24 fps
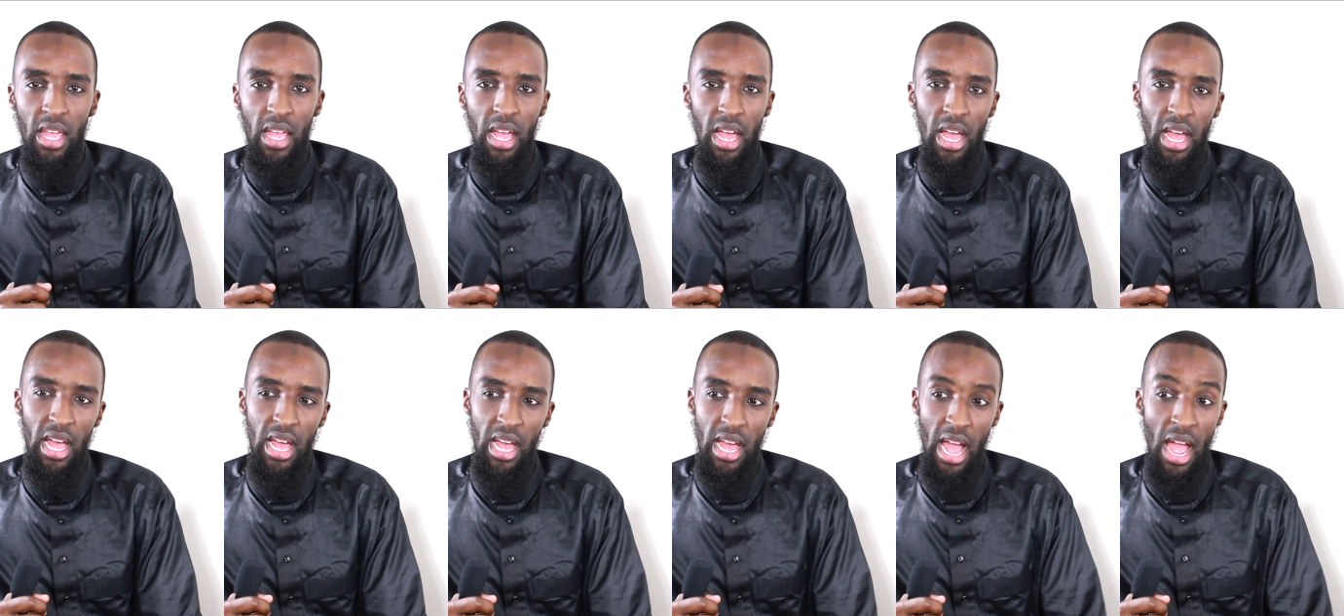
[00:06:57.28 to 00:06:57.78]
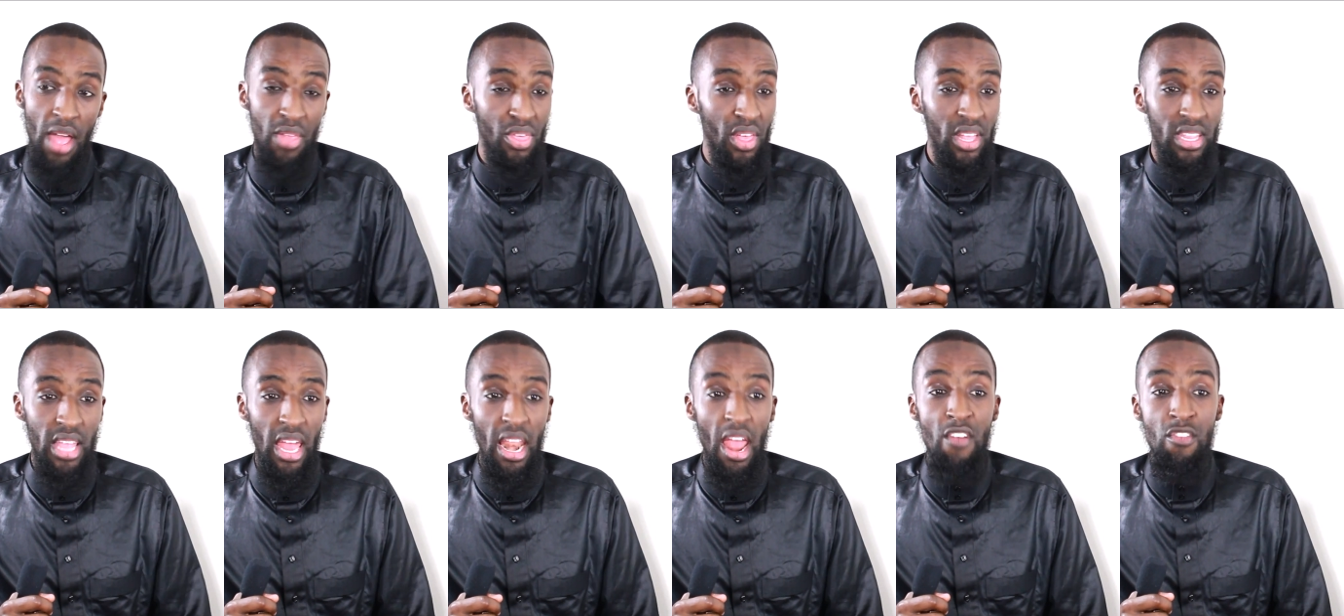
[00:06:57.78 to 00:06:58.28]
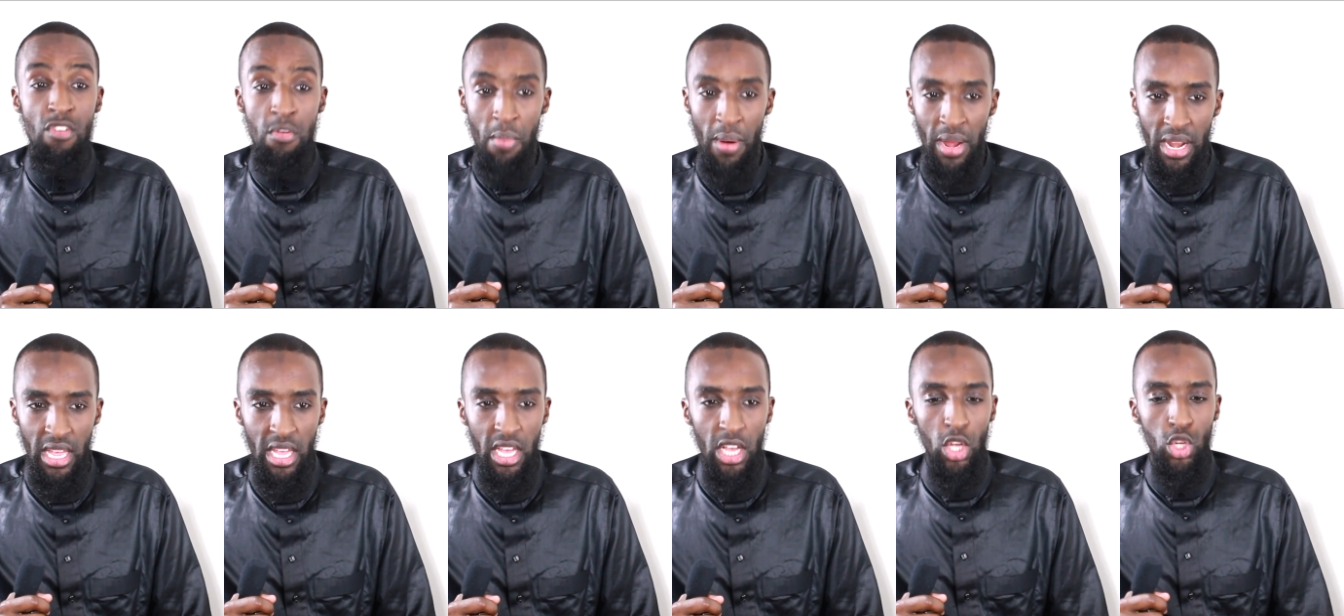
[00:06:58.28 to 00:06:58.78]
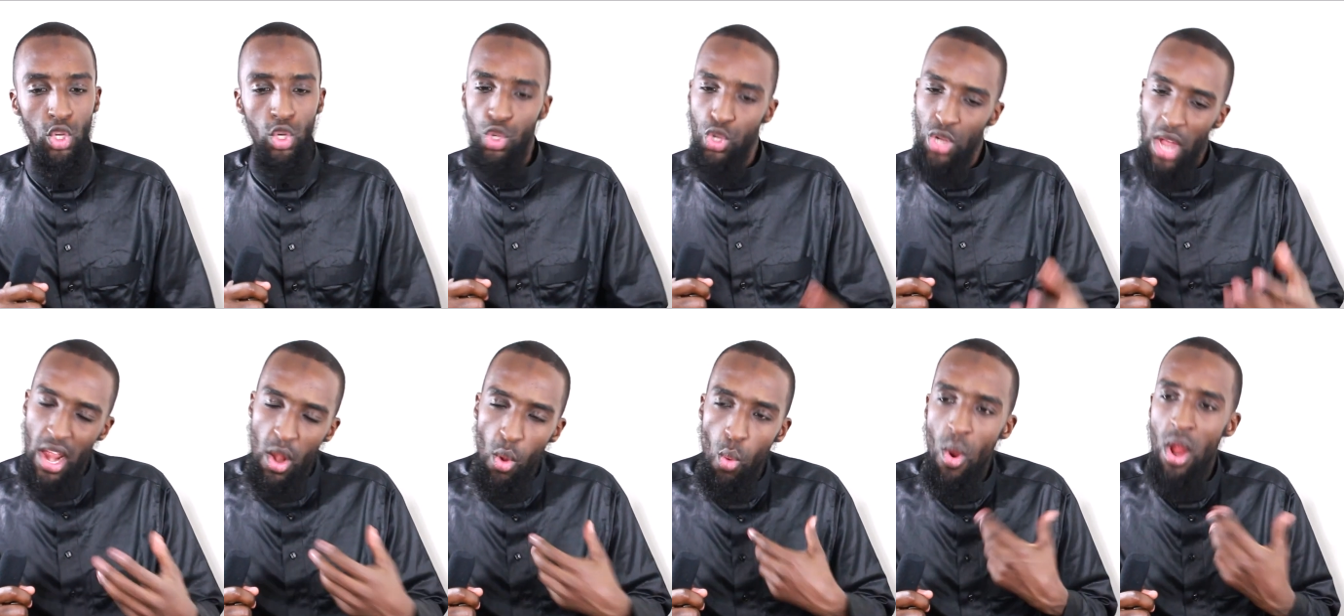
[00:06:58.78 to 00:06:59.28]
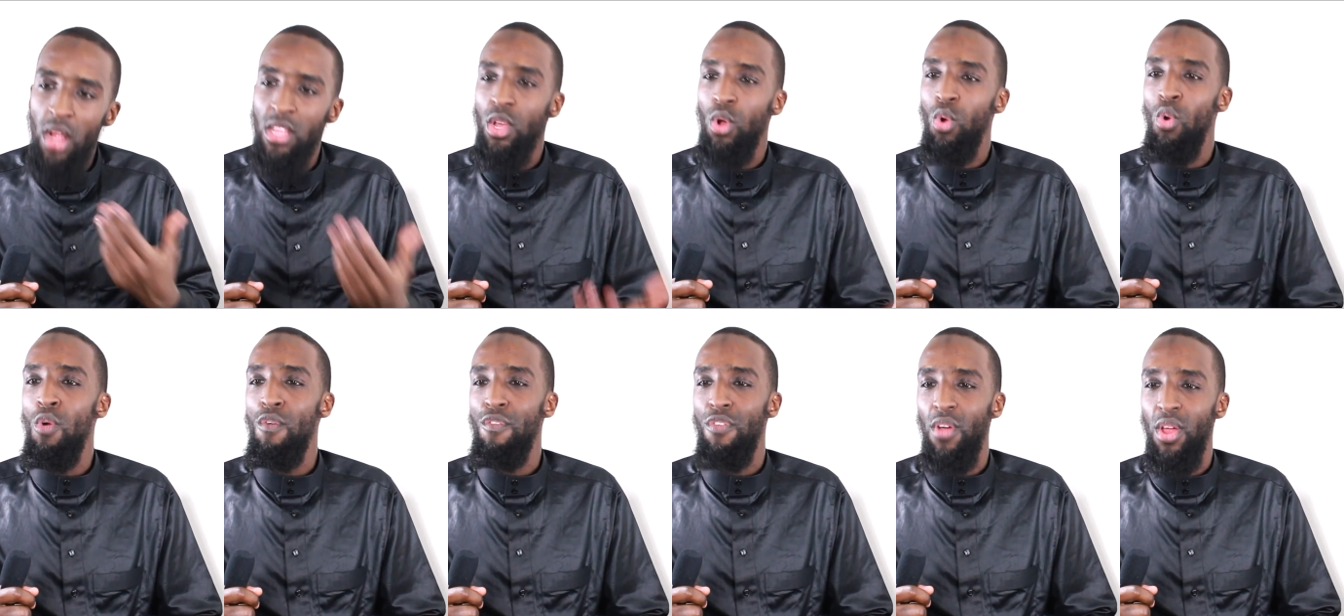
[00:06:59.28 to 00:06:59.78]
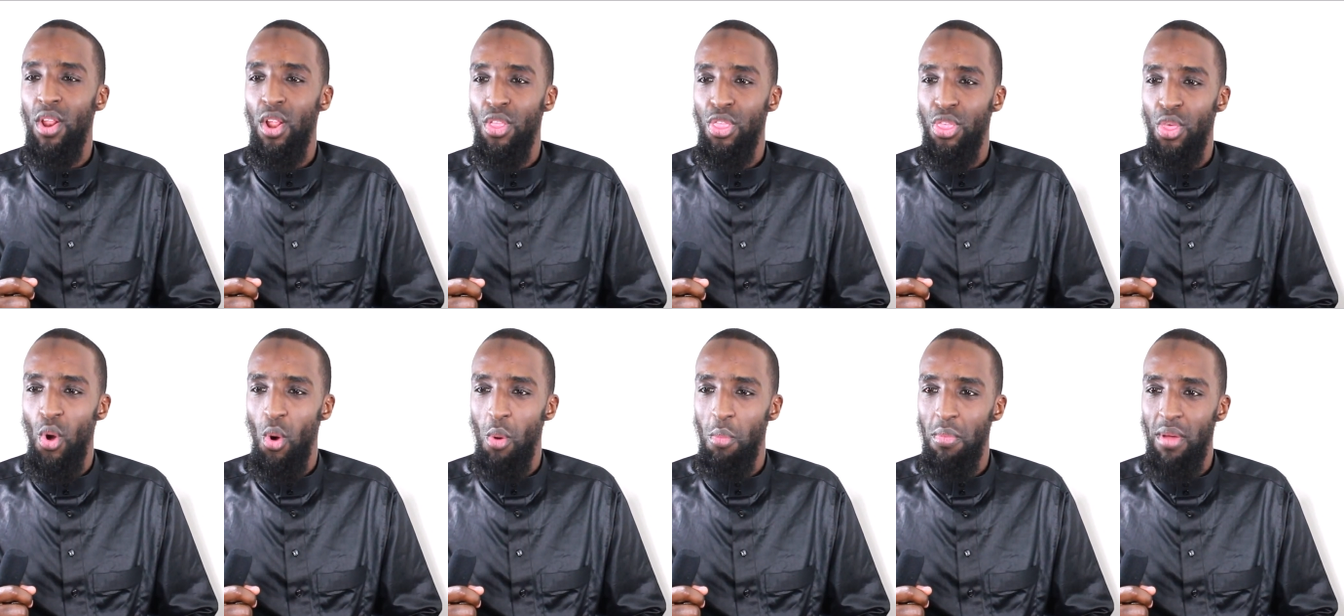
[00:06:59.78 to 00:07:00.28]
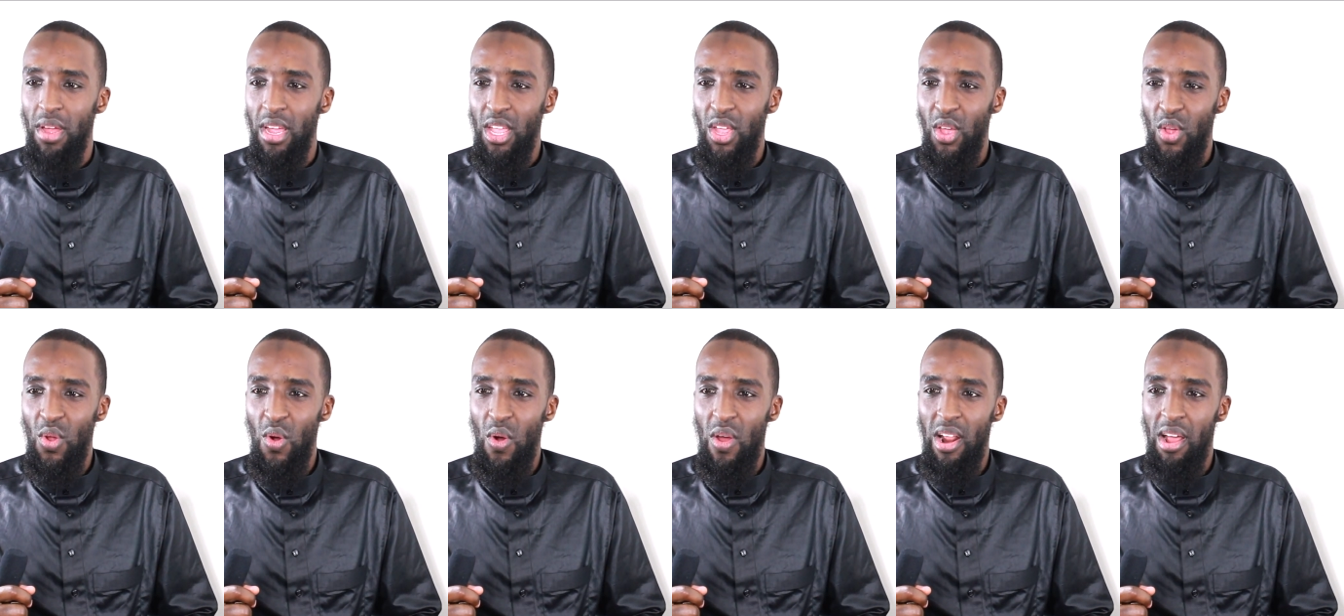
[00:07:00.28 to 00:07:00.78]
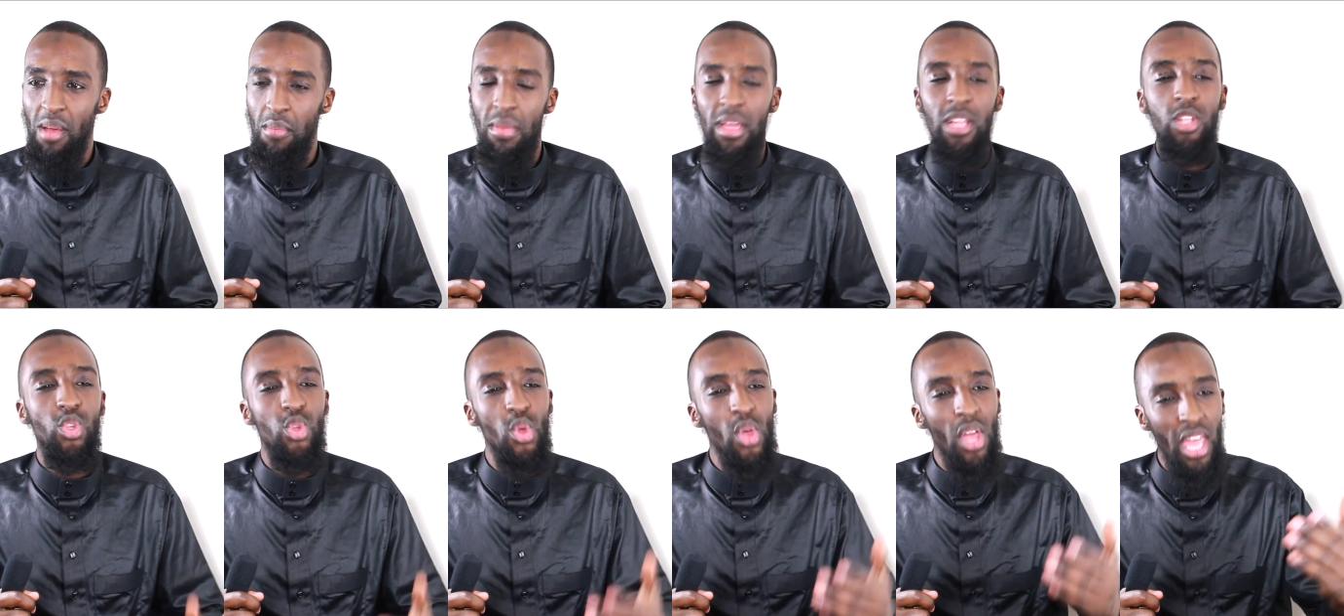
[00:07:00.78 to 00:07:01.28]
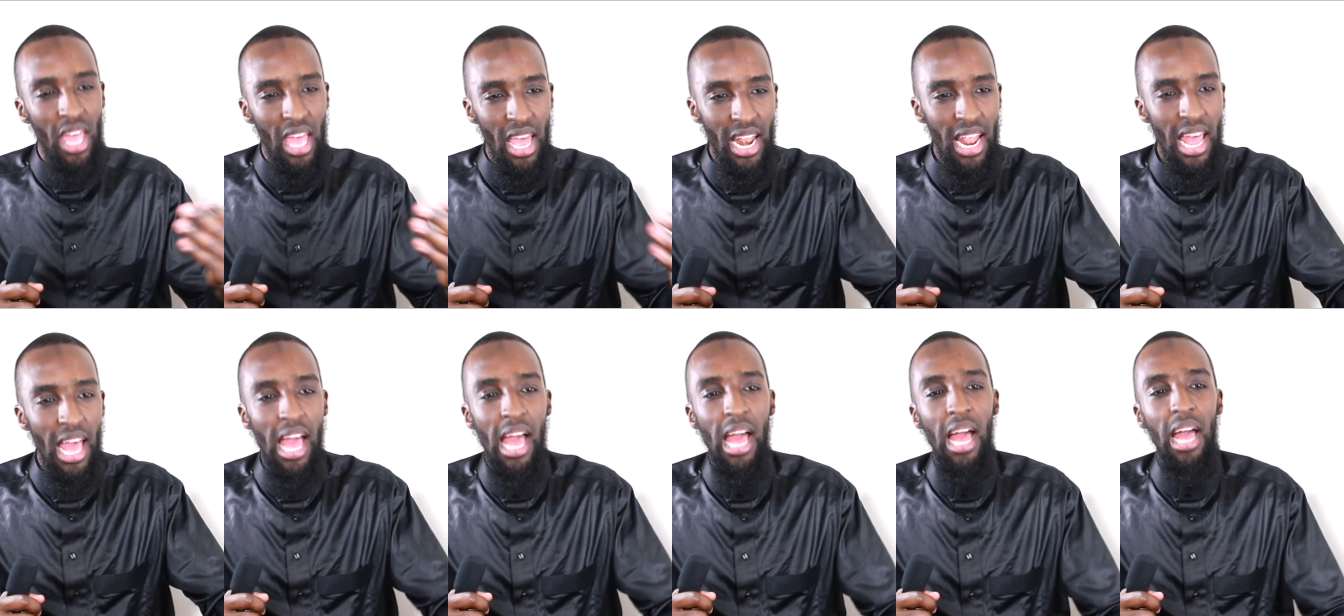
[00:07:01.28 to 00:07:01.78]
I think that everybody should try to wear the kufi and a thob, you know what I mean, so you can get,